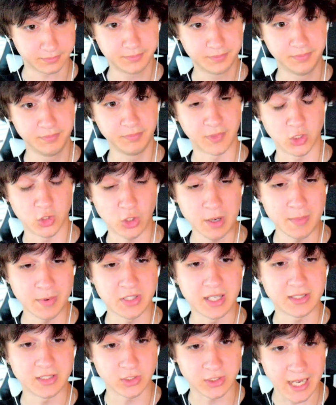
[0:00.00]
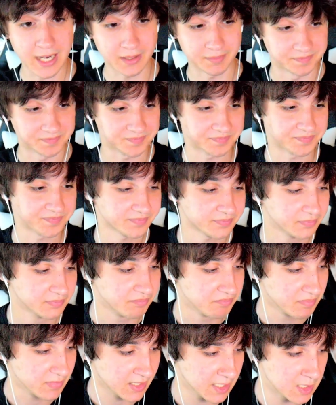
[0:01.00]
a streamer to entertain.
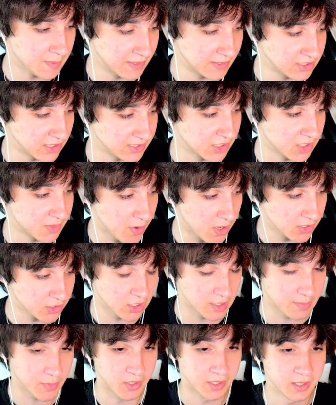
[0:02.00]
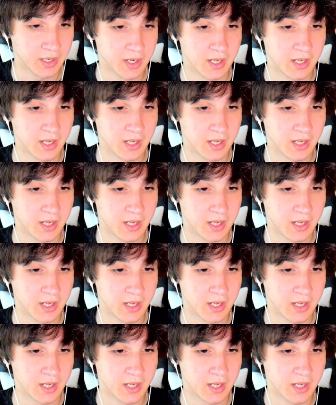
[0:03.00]
Especially as a small streamer,